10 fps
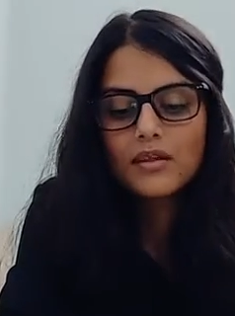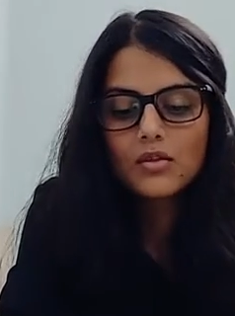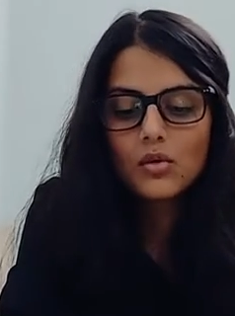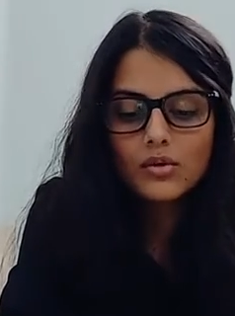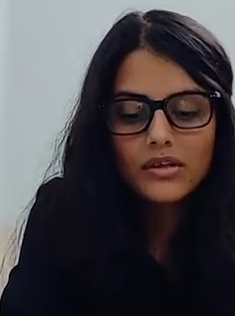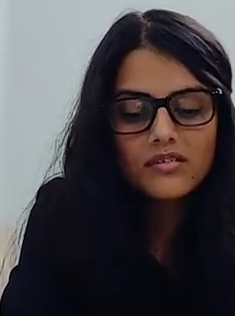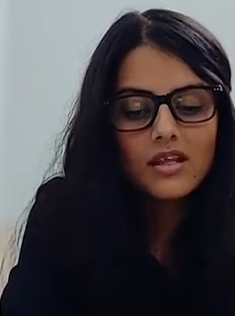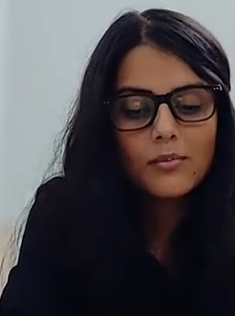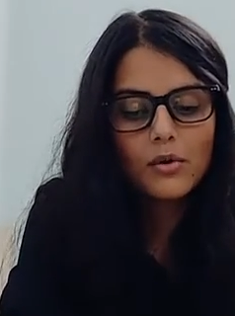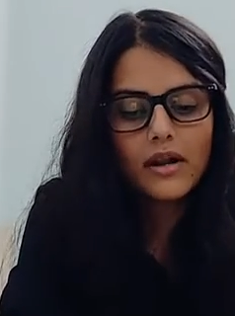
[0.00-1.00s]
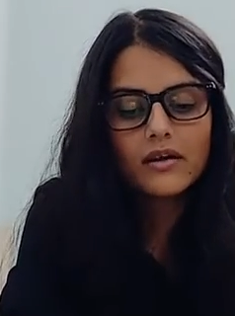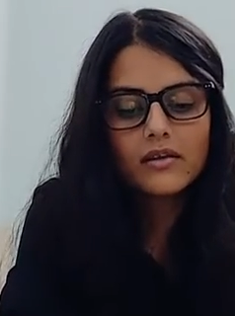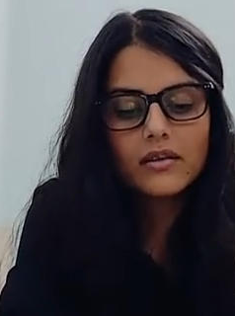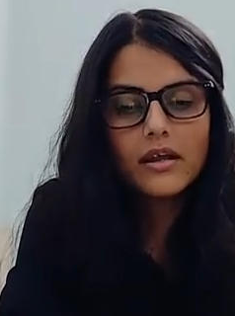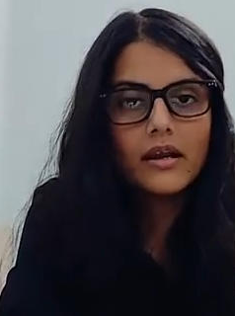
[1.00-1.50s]
Through this they protected
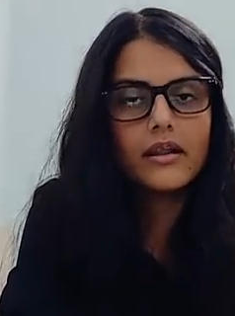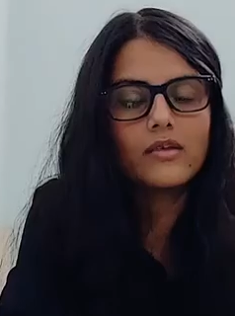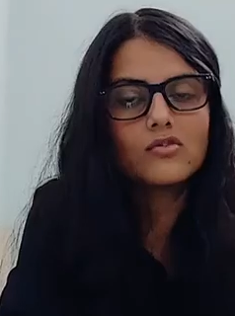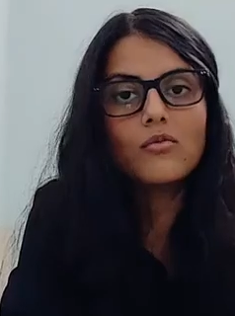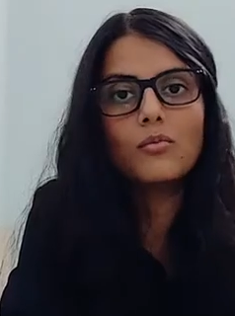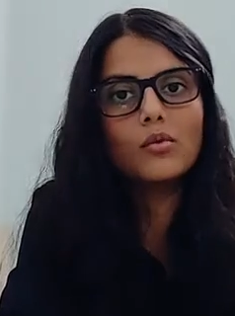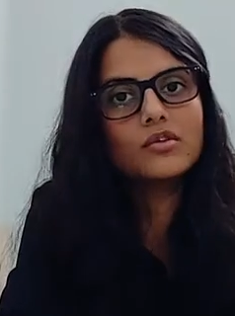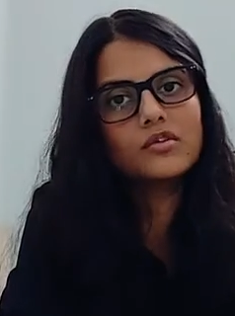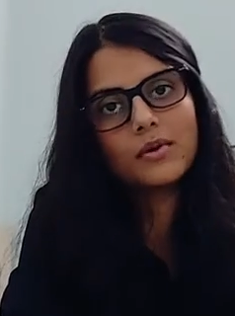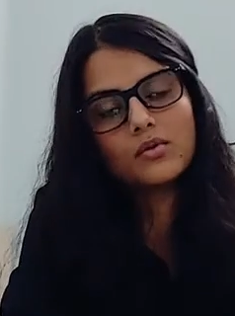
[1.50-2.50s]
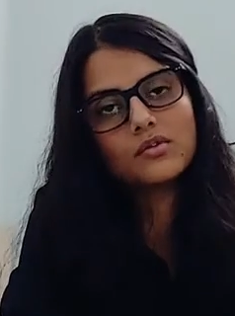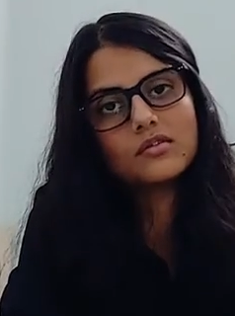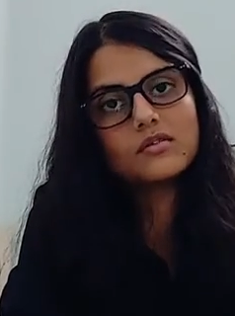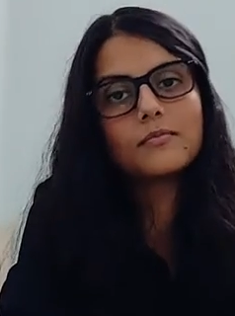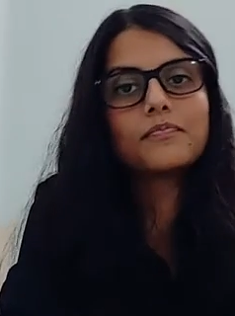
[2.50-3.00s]
the interest of both the
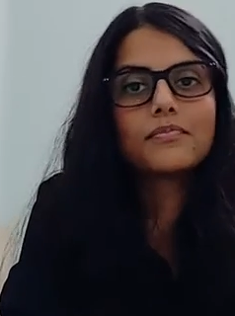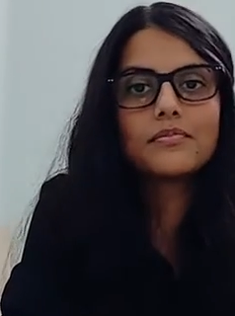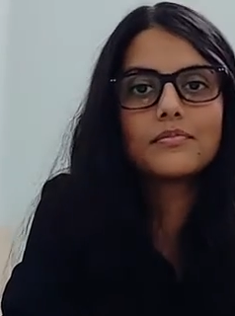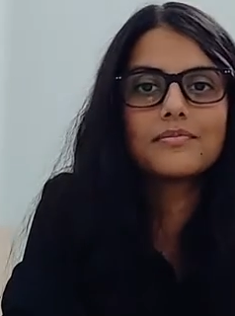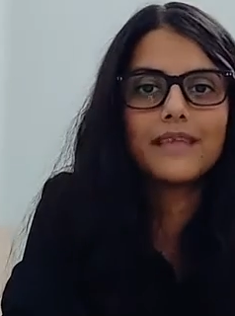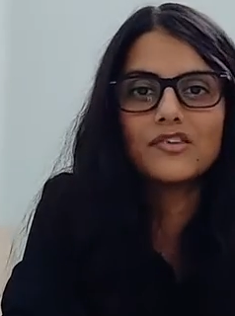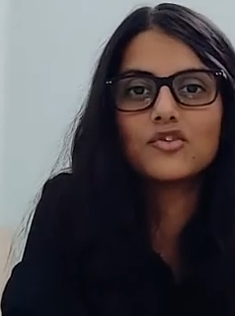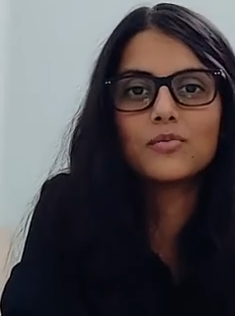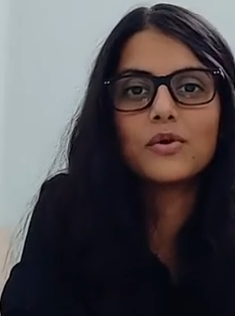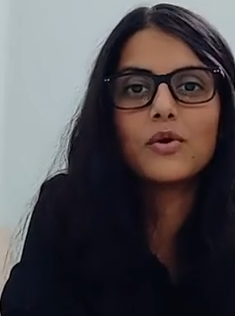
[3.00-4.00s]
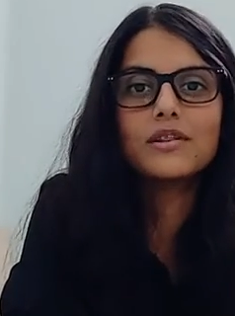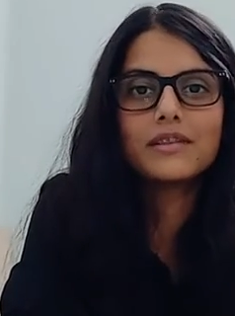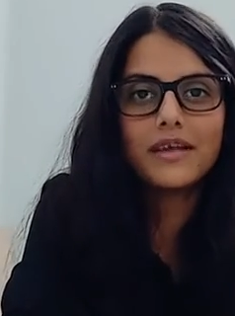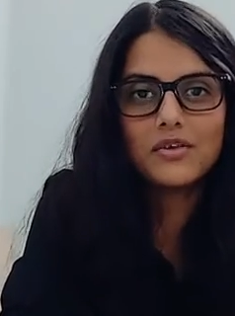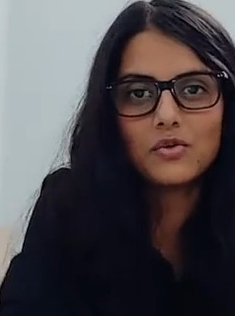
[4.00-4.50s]
spouses. That should be all.
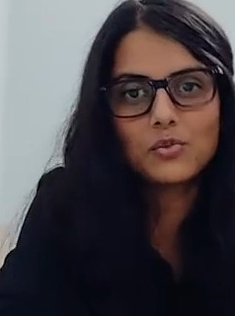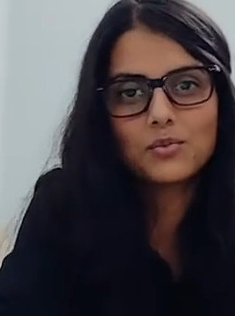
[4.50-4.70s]
Thank you.